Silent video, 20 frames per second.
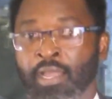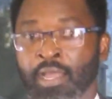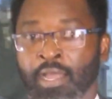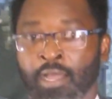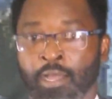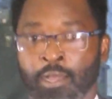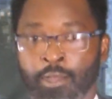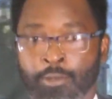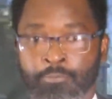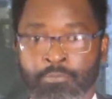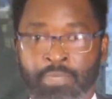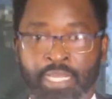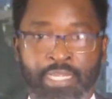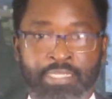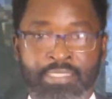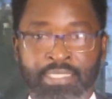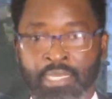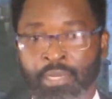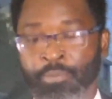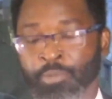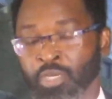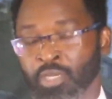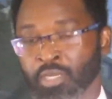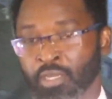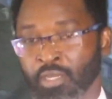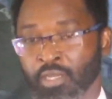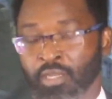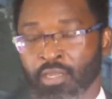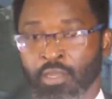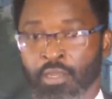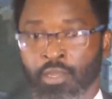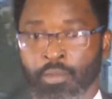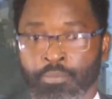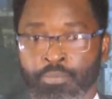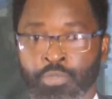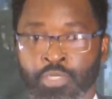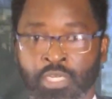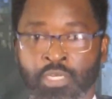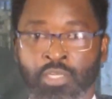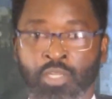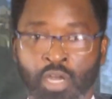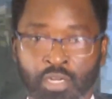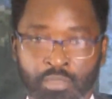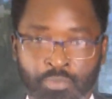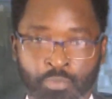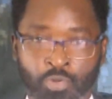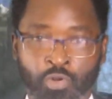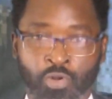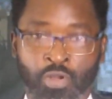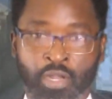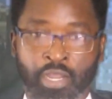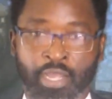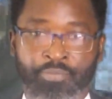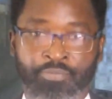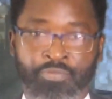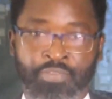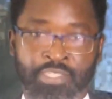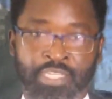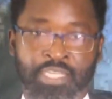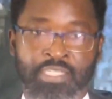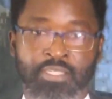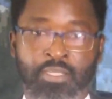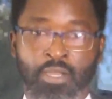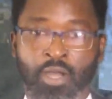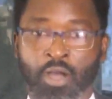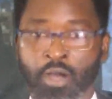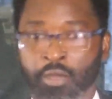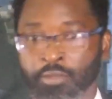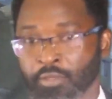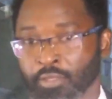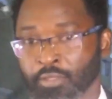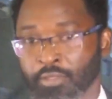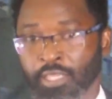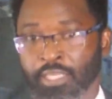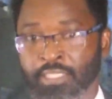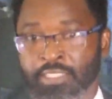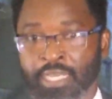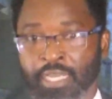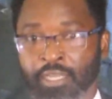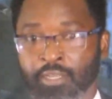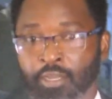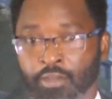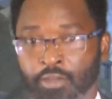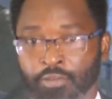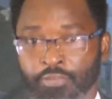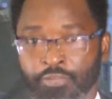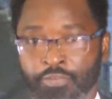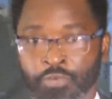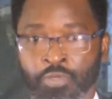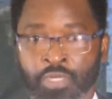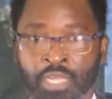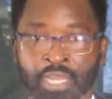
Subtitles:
Like I said, I'm going to put a lot more emphasis on things like food.